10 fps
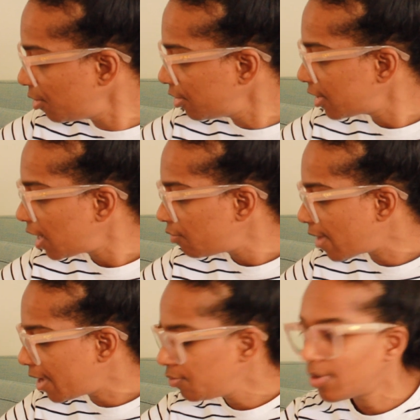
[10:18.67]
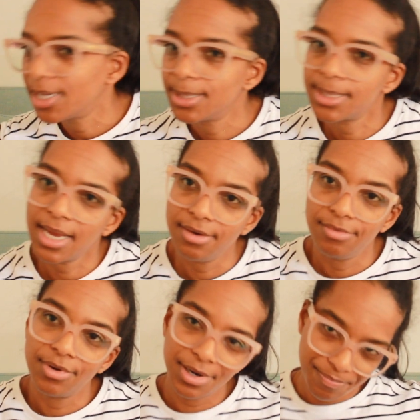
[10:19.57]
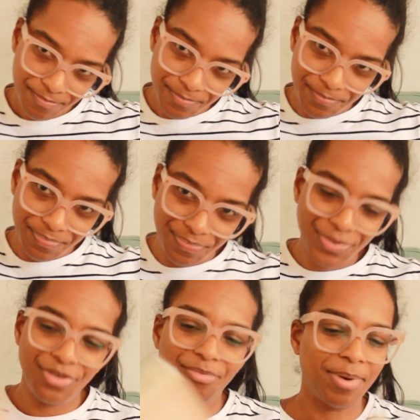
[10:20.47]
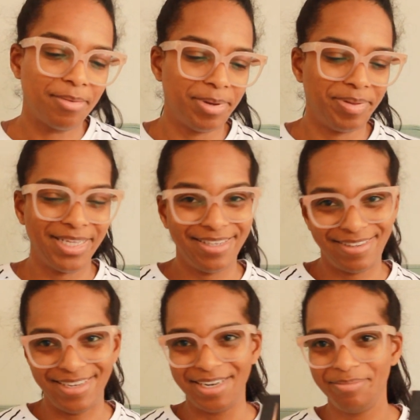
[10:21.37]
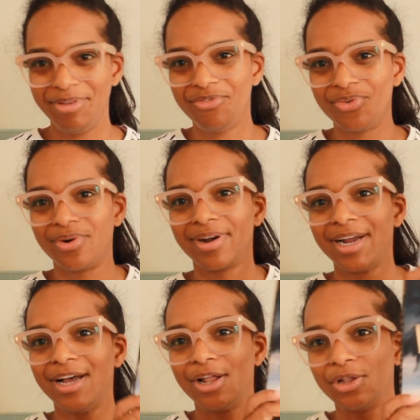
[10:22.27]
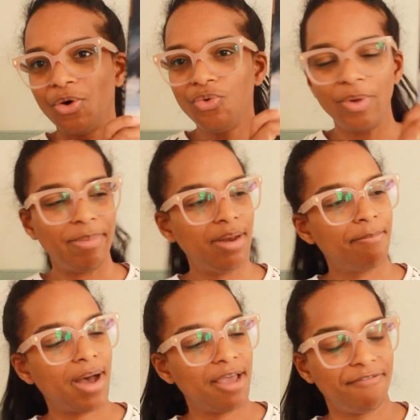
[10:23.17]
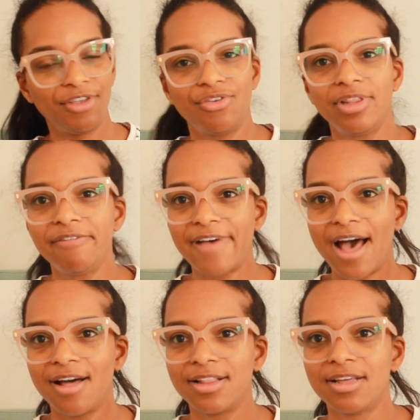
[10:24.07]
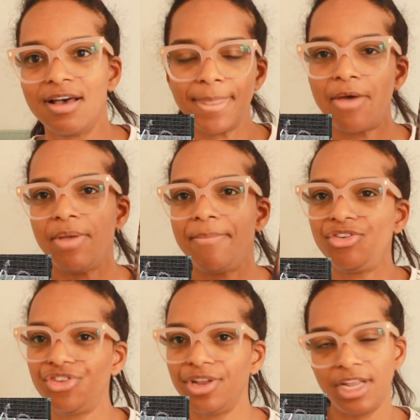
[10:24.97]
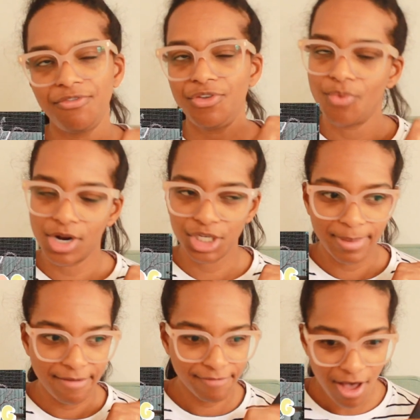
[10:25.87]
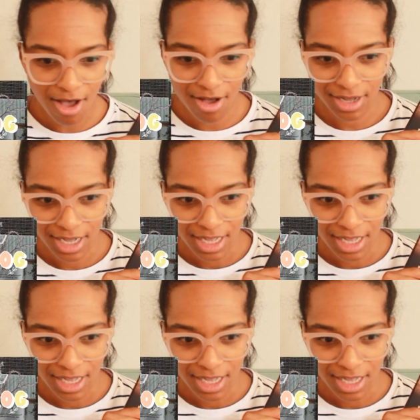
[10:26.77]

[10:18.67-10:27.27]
book that I read was, and you've probably seen it before, Lone Women by Victor Lavalle. Now, I mentioned, if you watched my blog,